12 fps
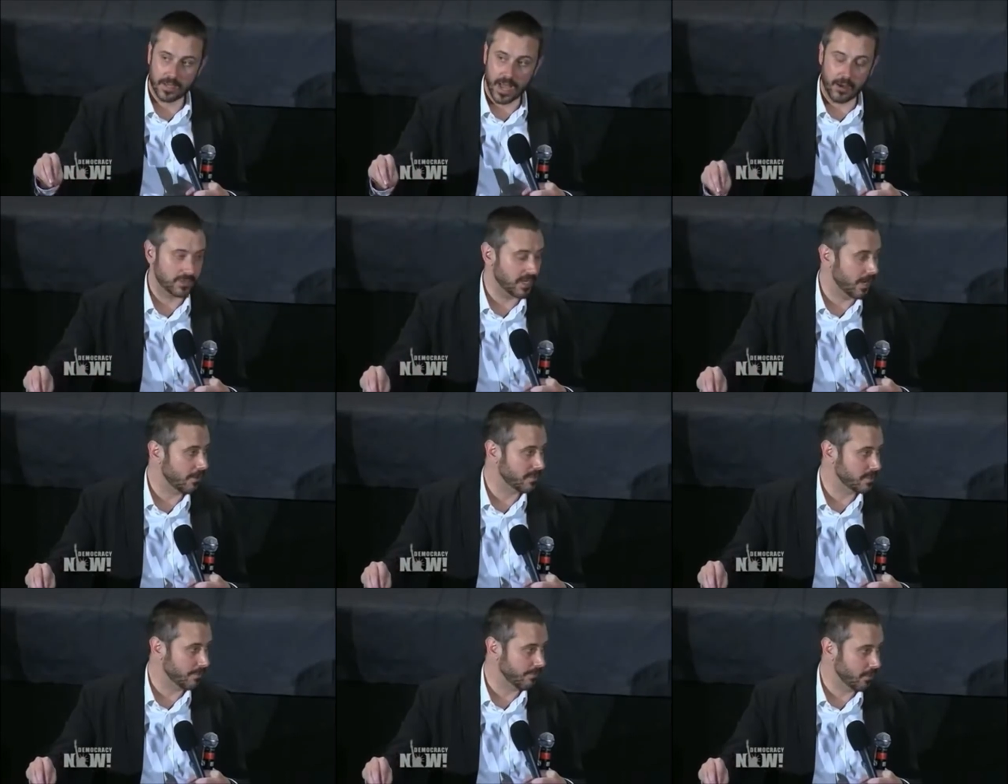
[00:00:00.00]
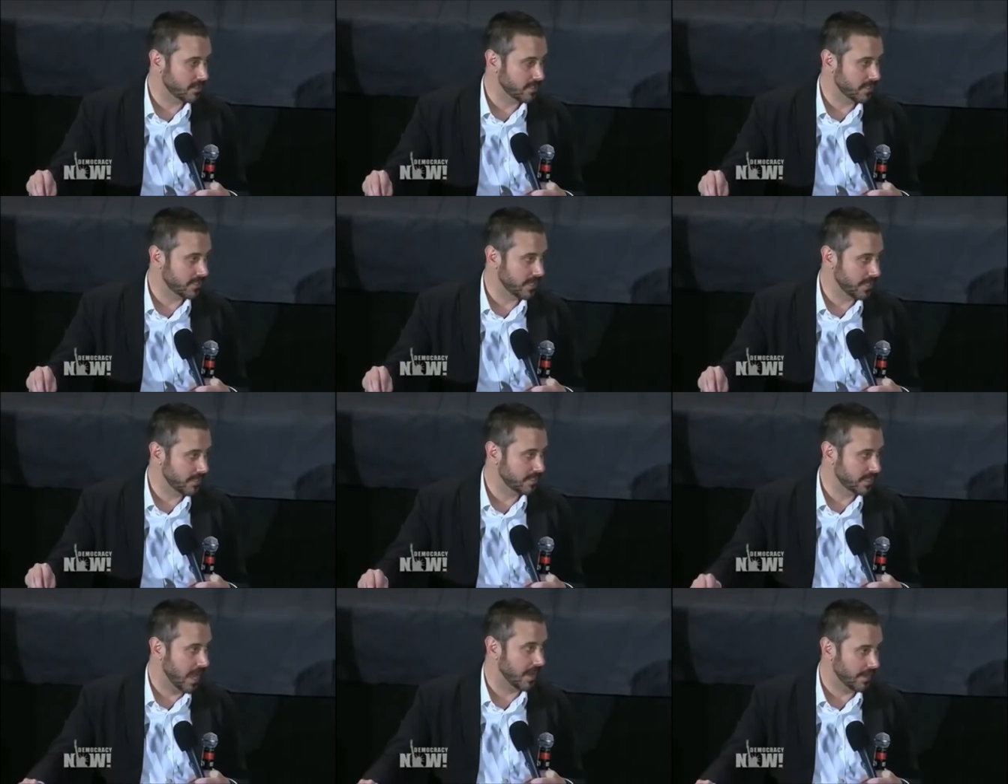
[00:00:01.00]
counterterrorism forces in
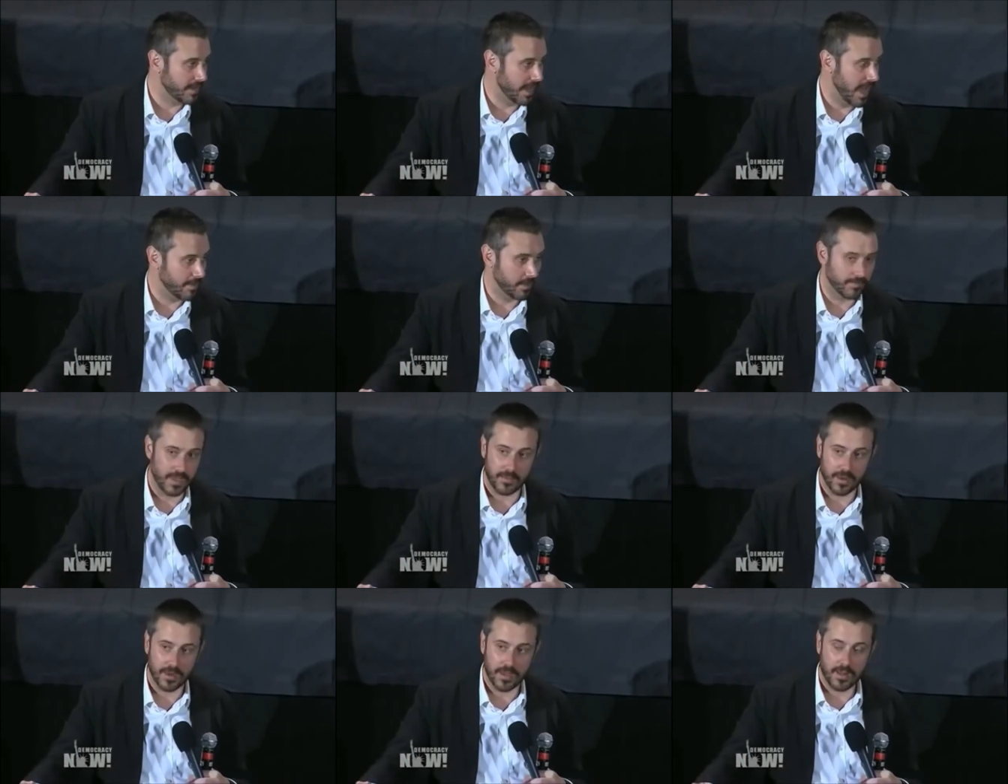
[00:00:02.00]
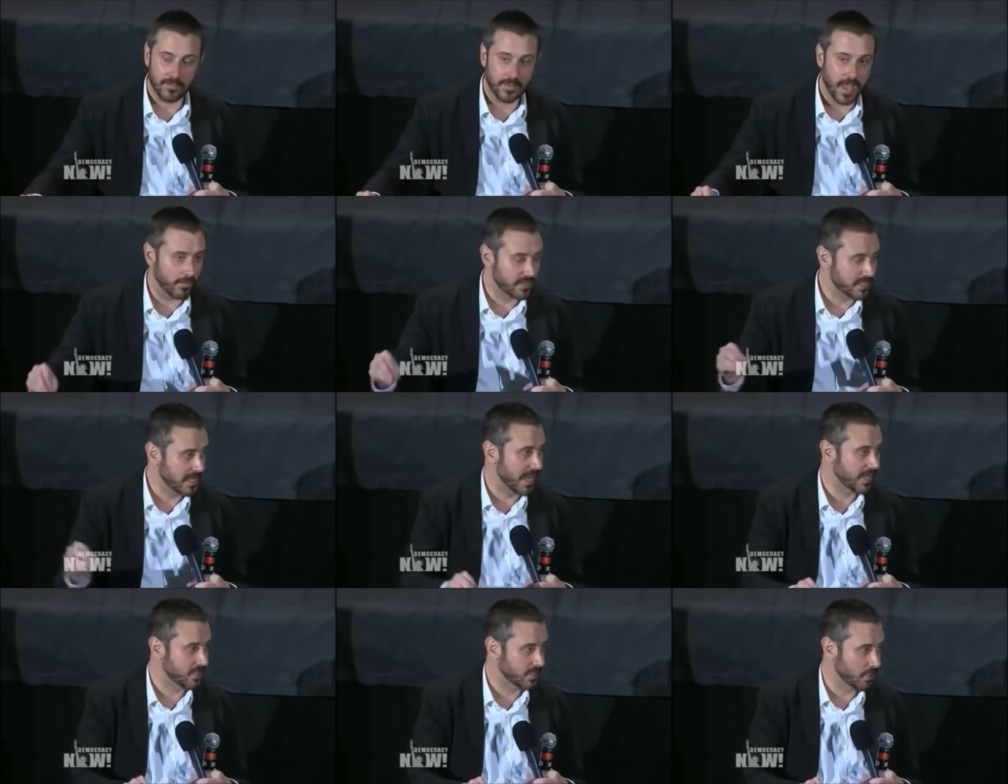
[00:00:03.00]
Sana'a, the capital of Yemen, and was
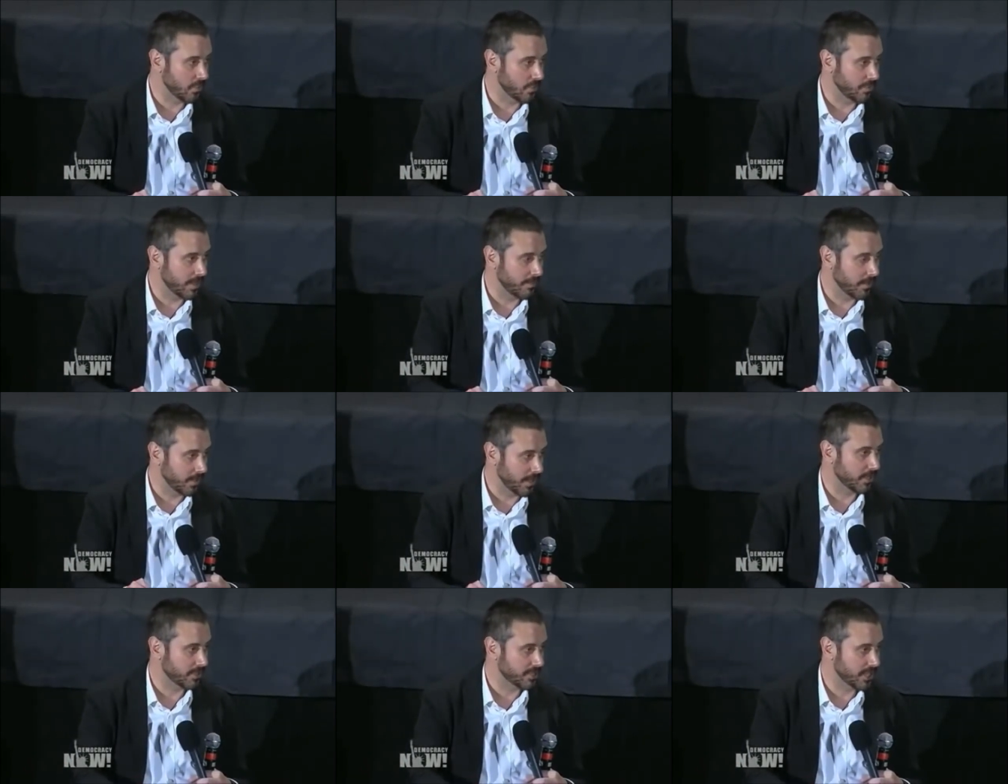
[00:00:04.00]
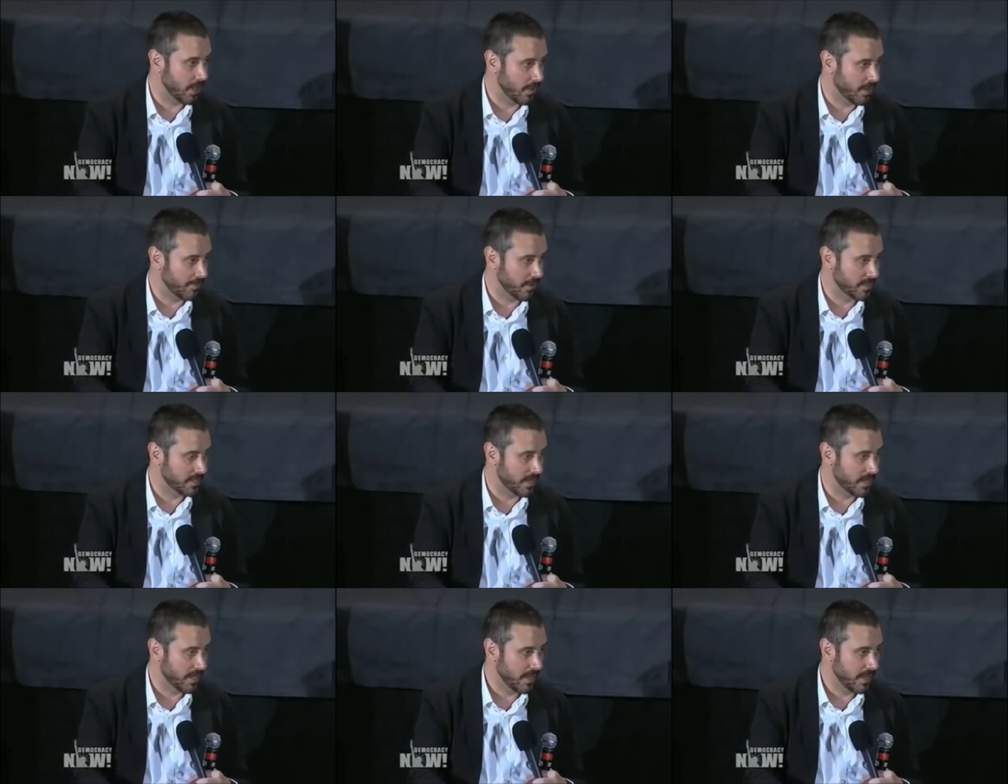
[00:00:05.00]
taken to the political security
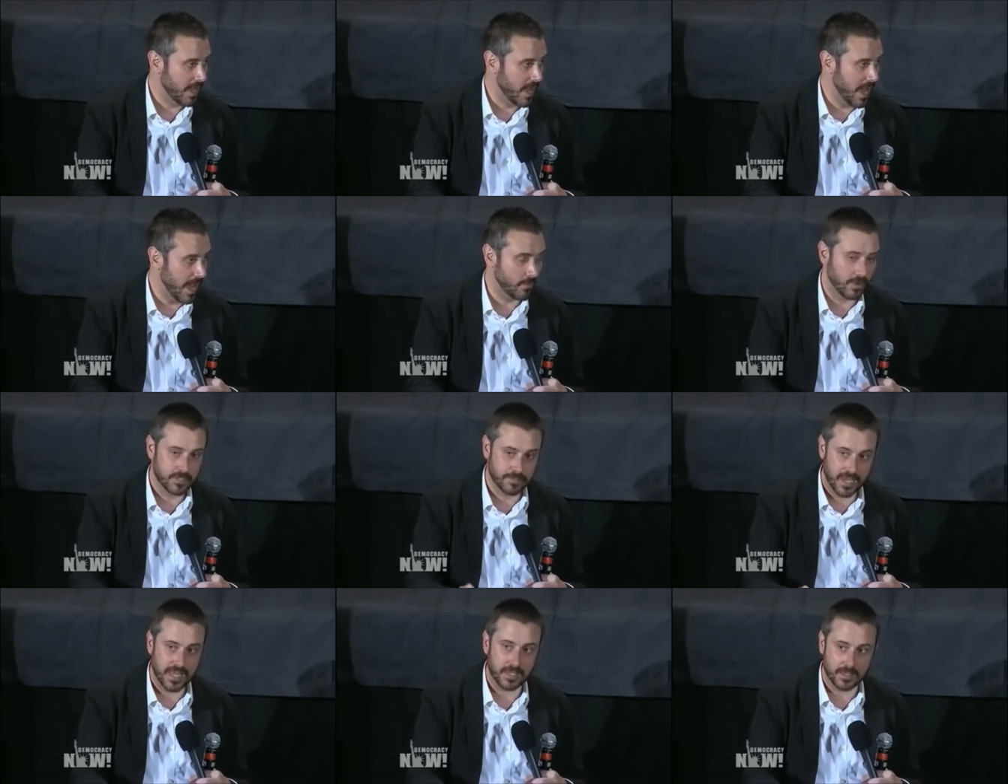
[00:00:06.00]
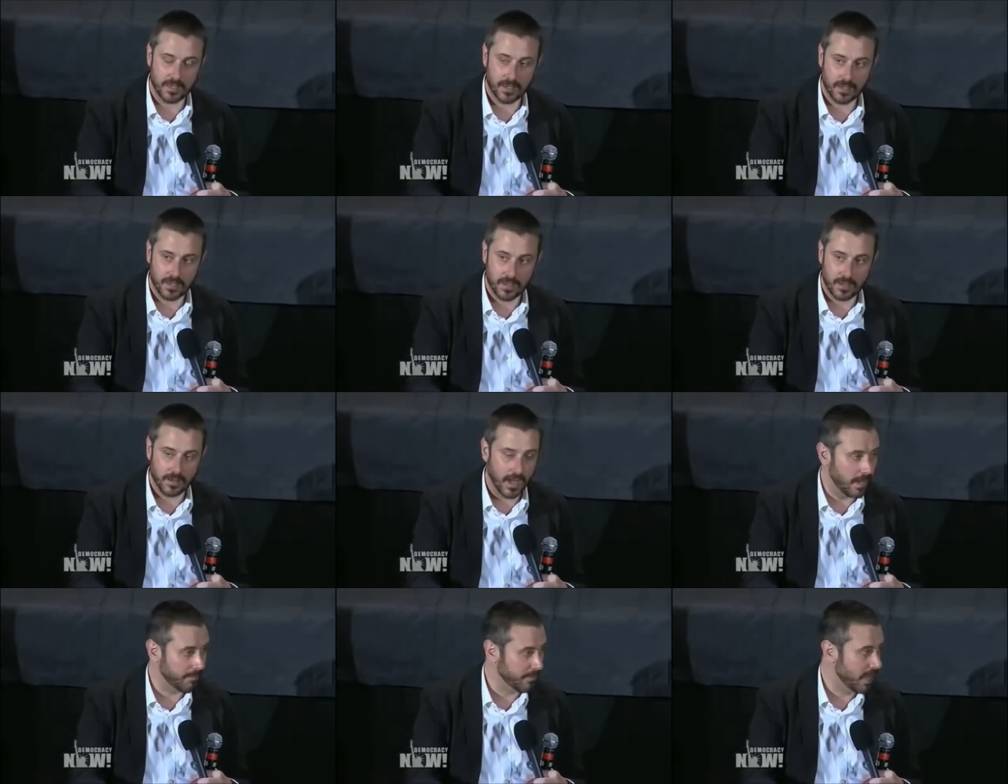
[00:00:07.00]
prison, and was beaten,
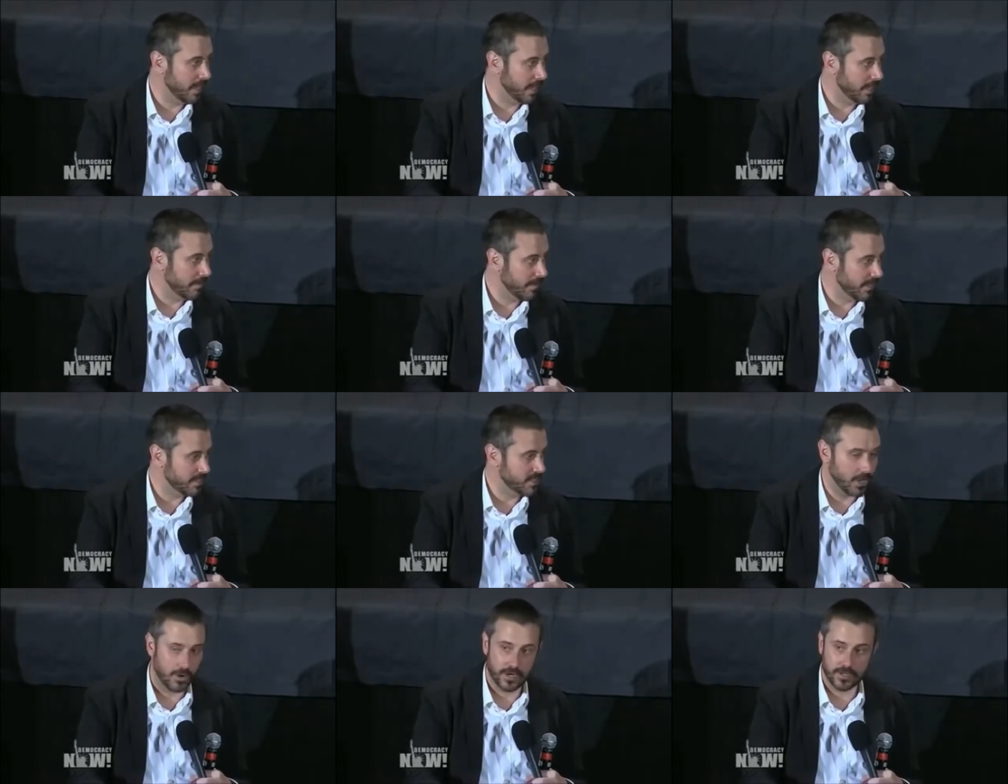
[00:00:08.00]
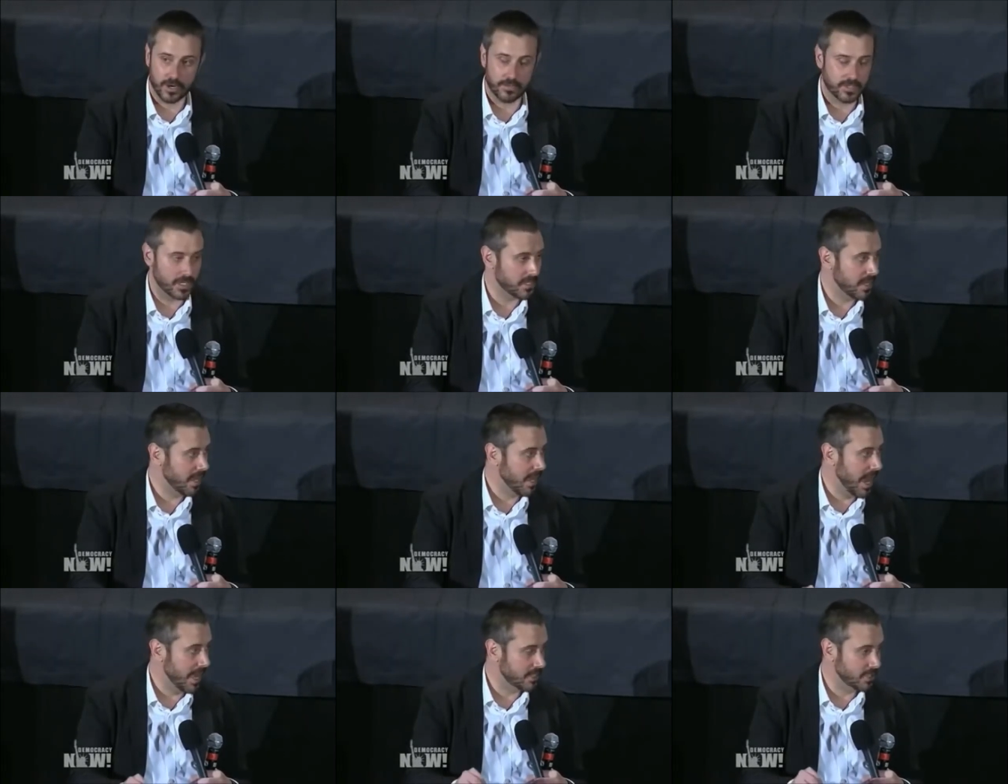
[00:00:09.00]
uh, bloody, by the security services,
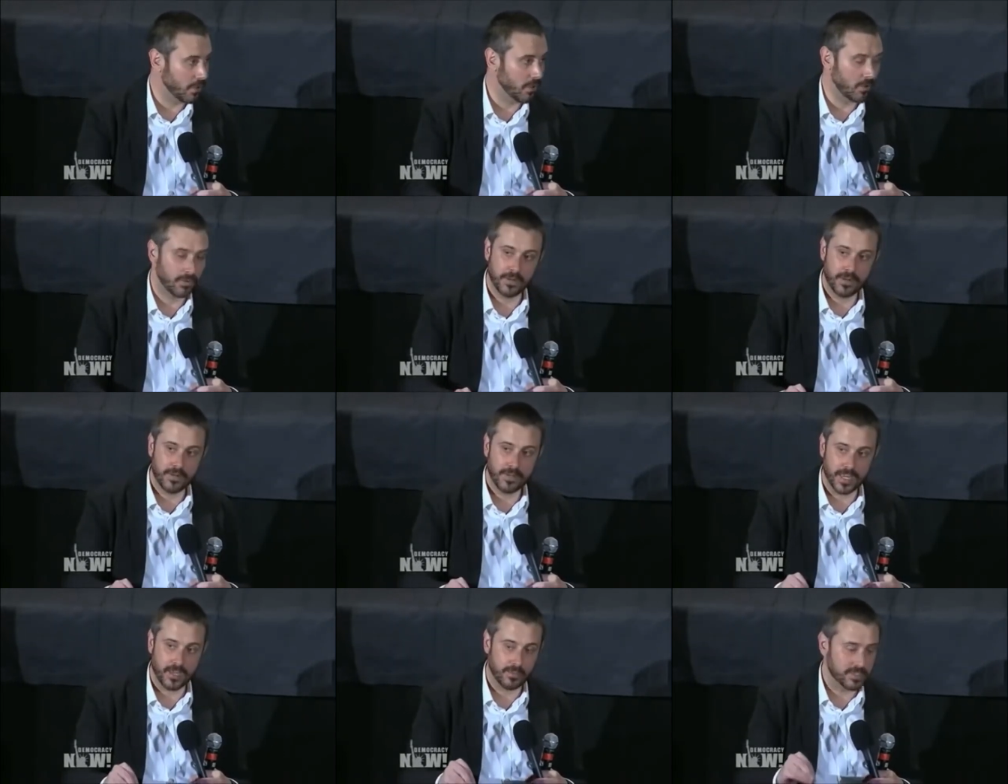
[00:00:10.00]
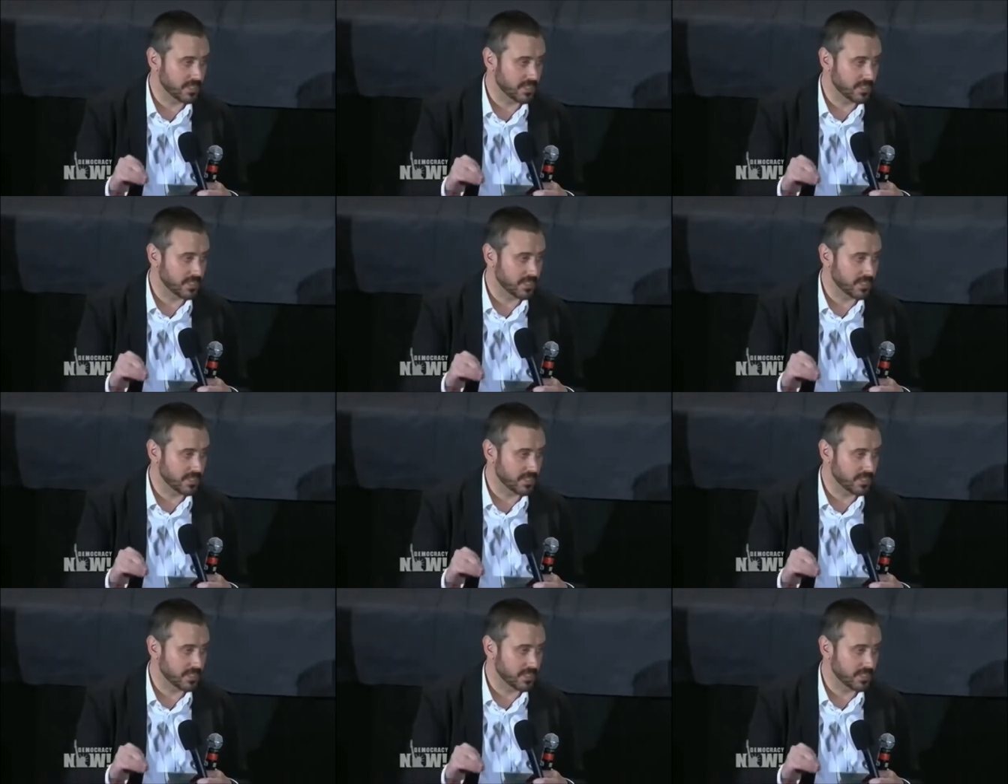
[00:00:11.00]
and told that he